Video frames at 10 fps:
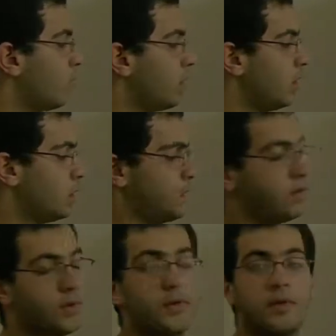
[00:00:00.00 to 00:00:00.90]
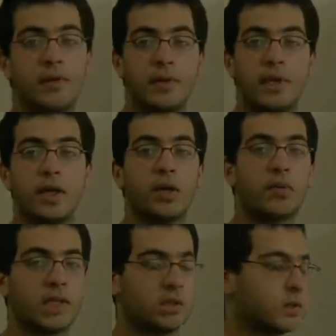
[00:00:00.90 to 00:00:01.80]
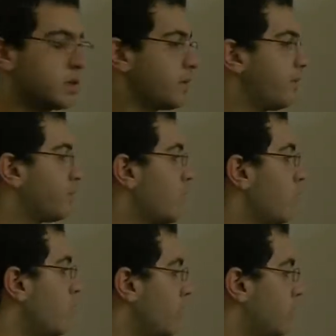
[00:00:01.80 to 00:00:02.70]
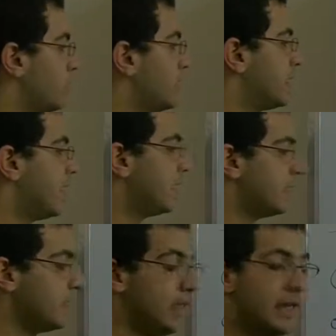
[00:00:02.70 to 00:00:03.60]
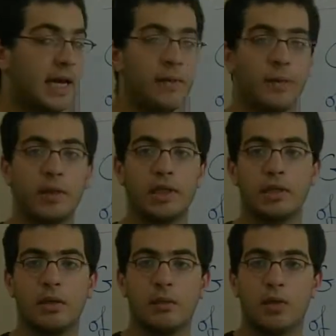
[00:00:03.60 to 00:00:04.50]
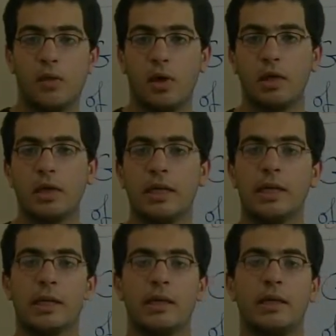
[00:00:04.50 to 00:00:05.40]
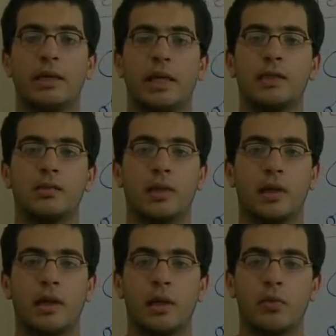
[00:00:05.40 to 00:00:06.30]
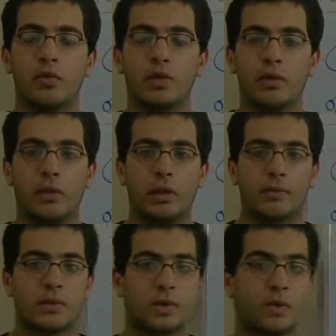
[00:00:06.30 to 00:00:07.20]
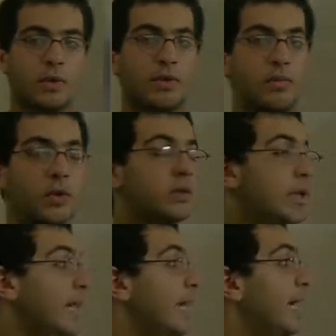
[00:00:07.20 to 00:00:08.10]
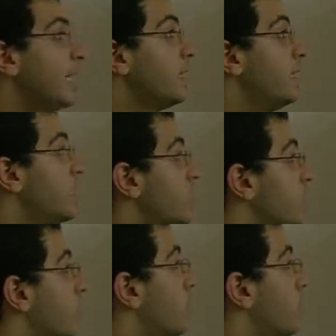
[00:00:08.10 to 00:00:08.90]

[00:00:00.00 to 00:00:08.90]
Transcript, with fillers: will observe the results. We will notice that in apparatus number one, the glass with the lime water becomes turbid or milky, and this